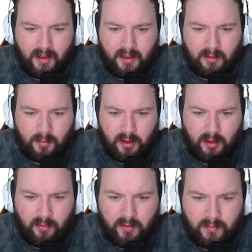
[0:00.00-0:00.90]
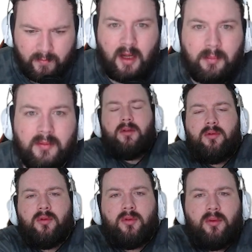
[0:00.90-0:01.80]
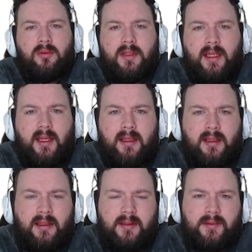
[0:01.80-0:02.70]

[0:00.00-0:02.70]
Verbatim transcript: and I'm going to love it. Goblin. Oh, okay.